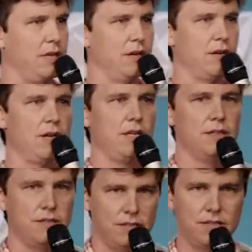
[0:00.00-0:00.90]
here.
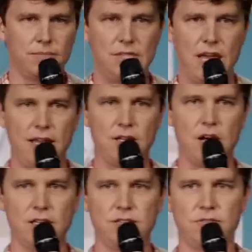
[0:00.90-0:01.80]
Some sad
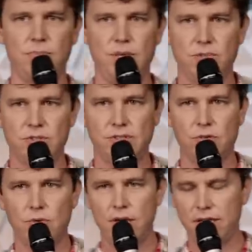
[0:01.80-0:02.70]
nods from people
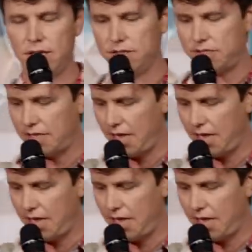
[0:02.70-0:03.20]
still wearing theirs.